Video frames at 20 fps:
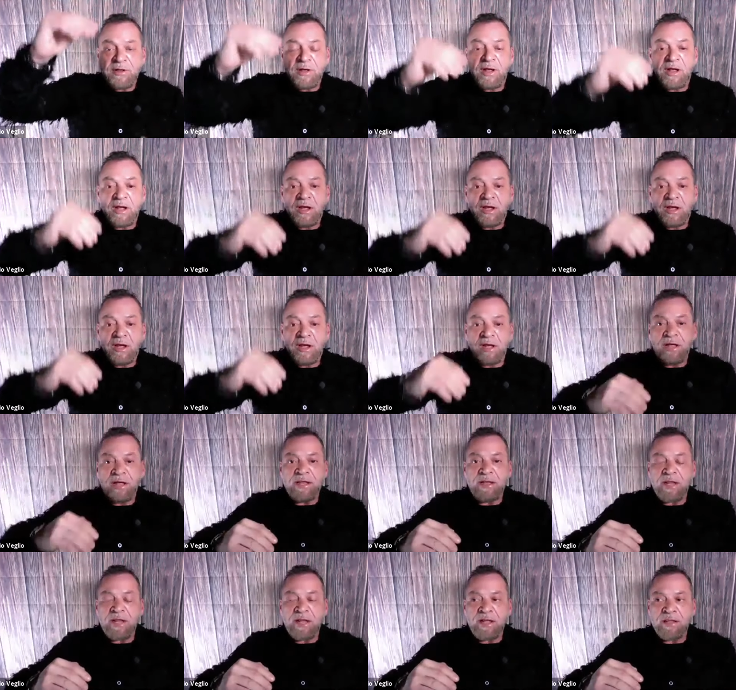uh,
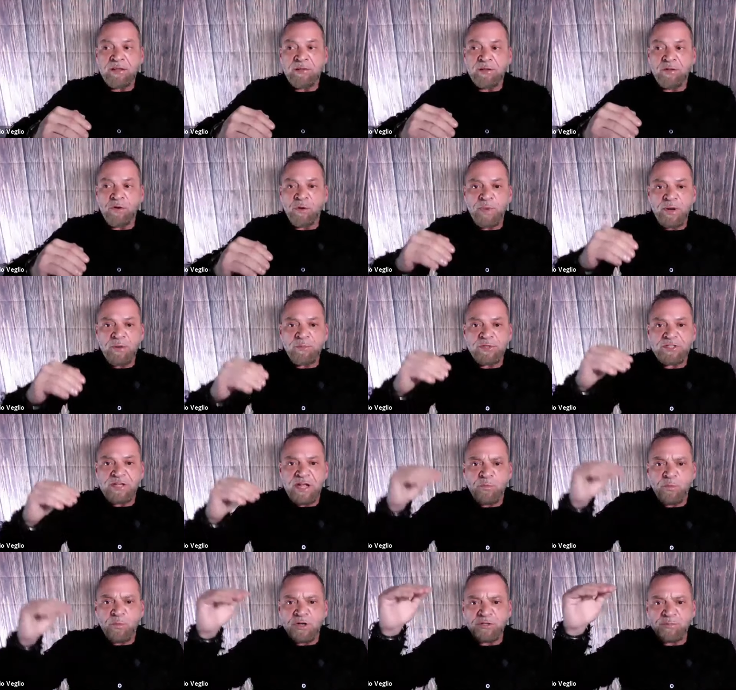and and nobody
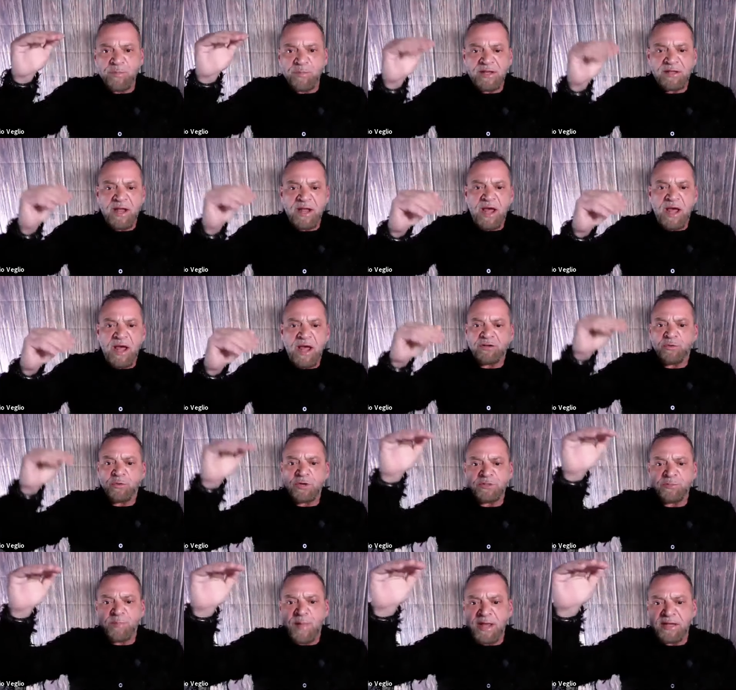was saying, "Where's my doctor?
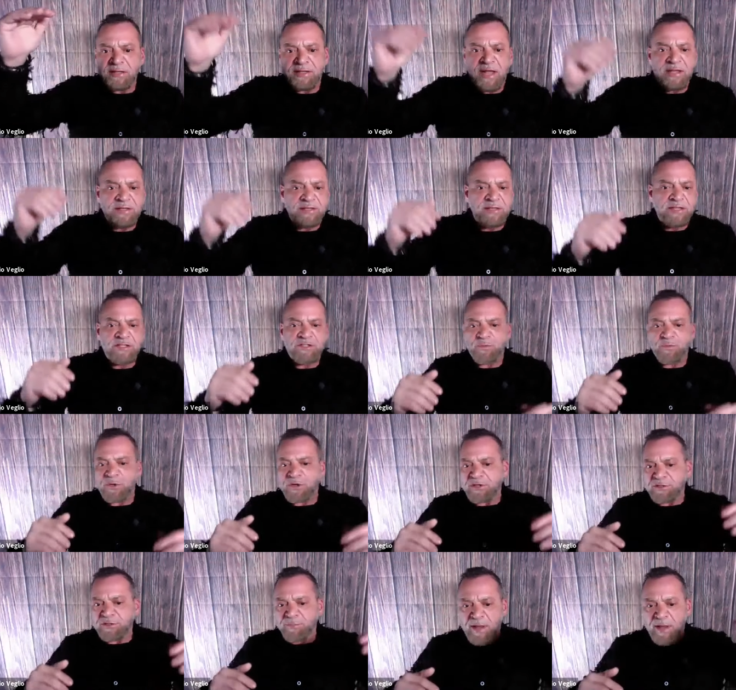Where's my dentist?
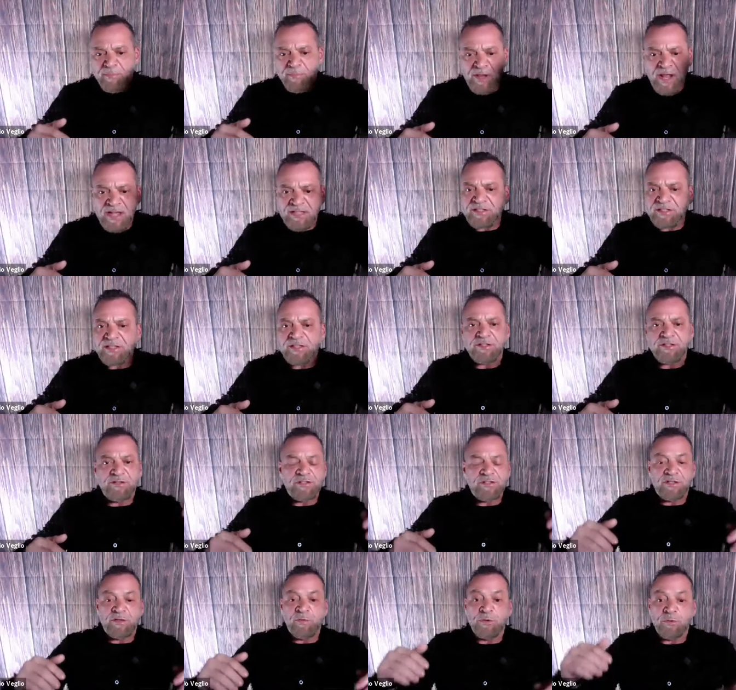Where's my plastic
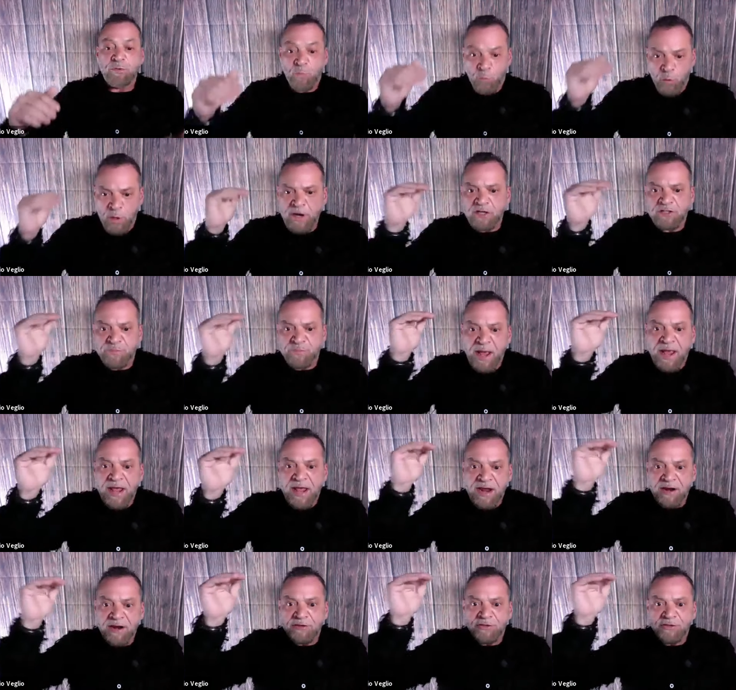surgeon? Where, where's my
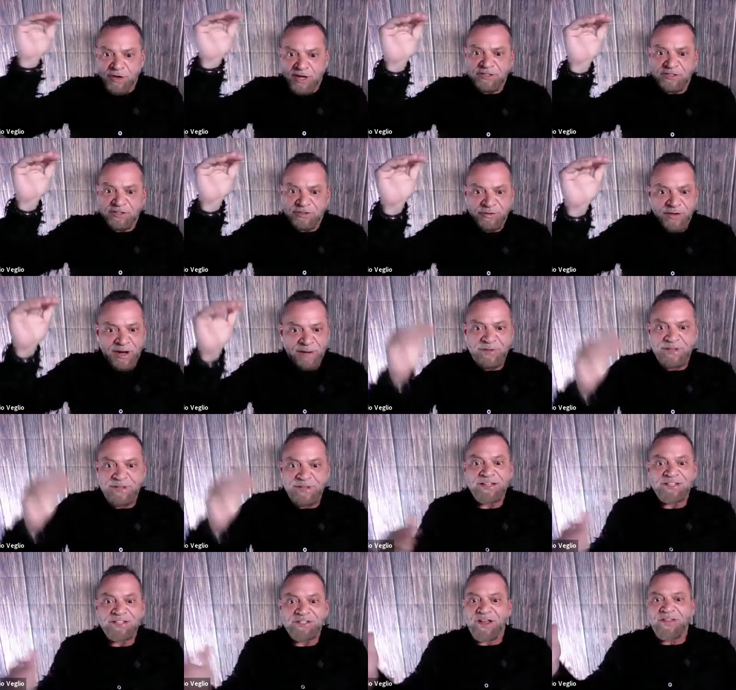hairdresser?" I mean,
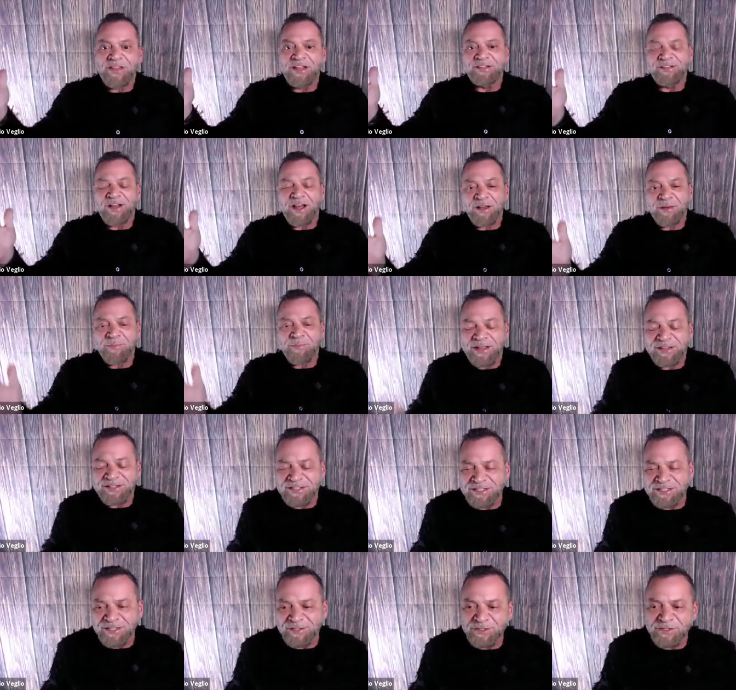that's all they talk about and
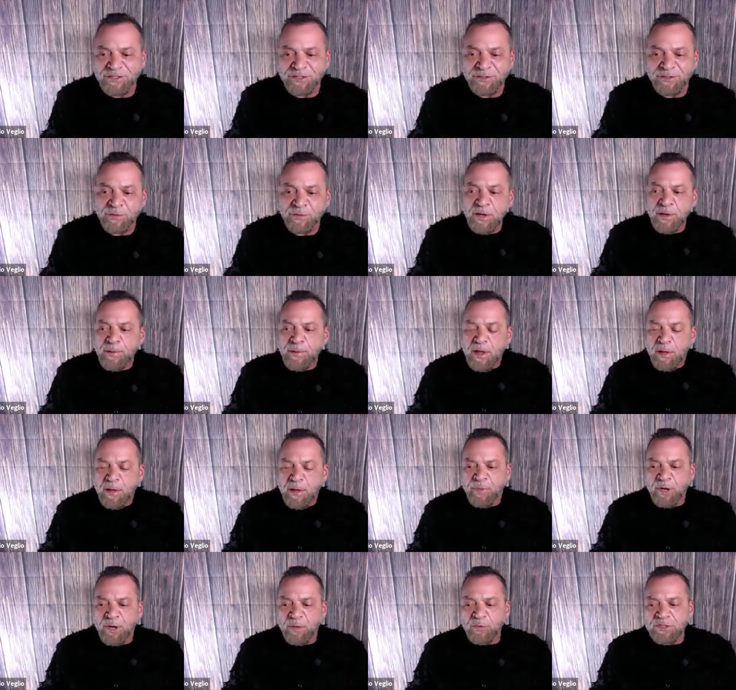still do.
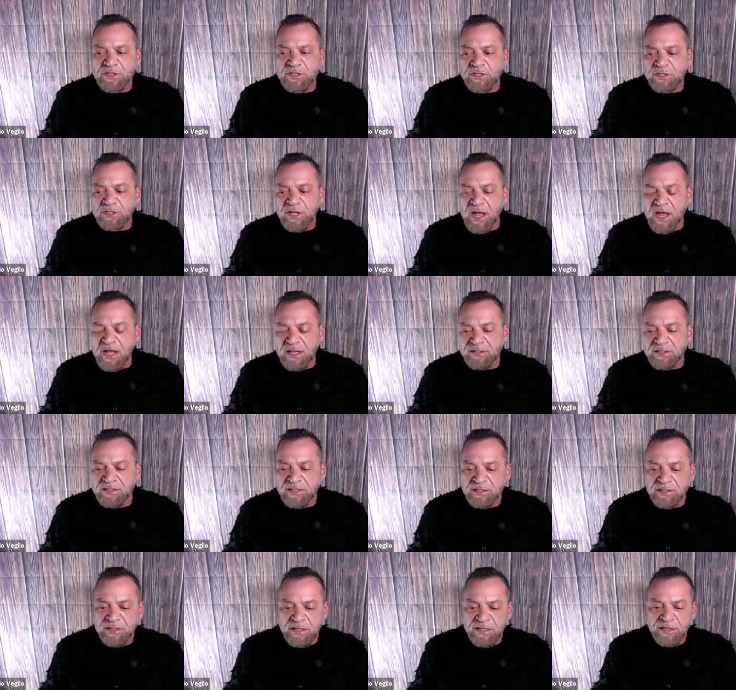But with
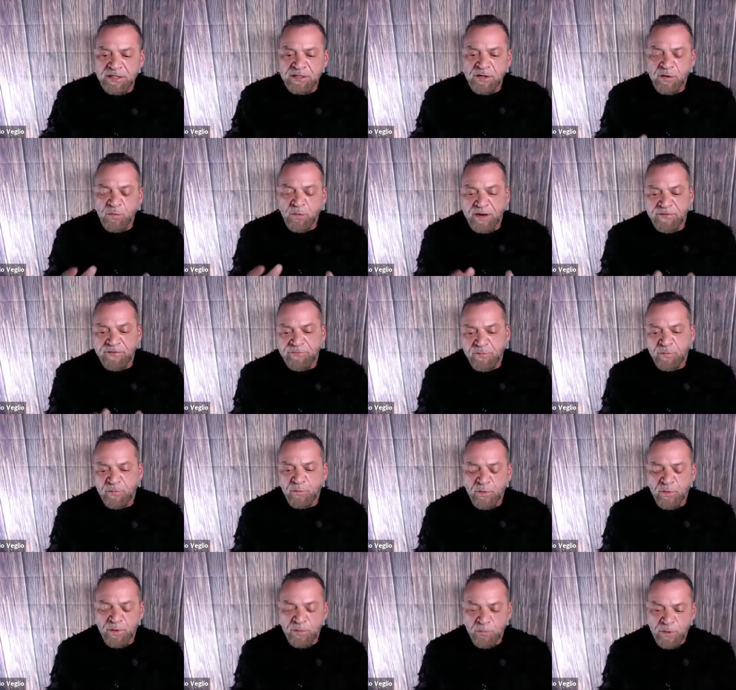salons, you know, what? I
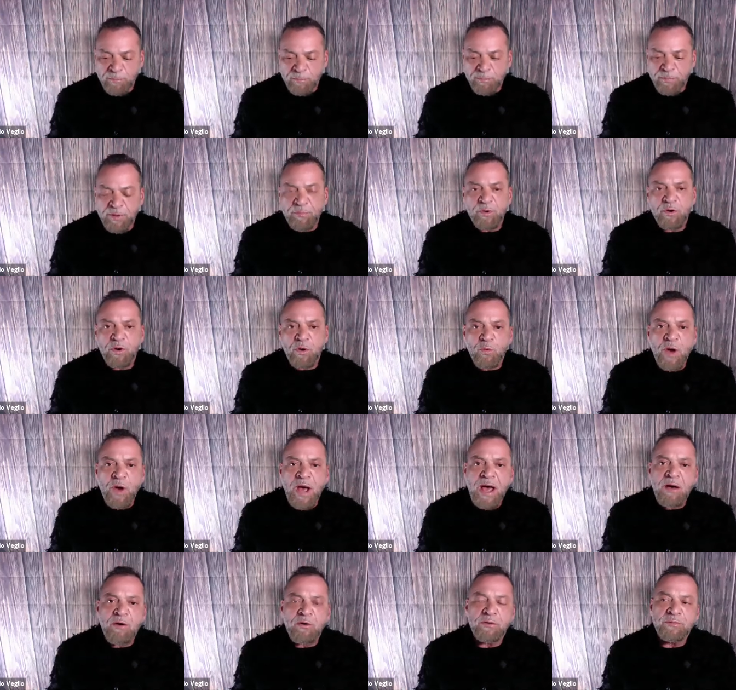when people go
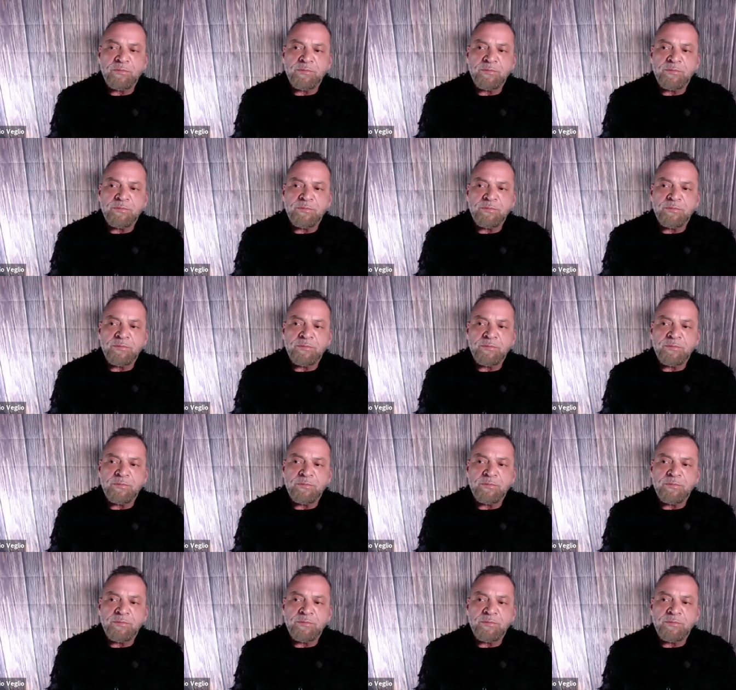out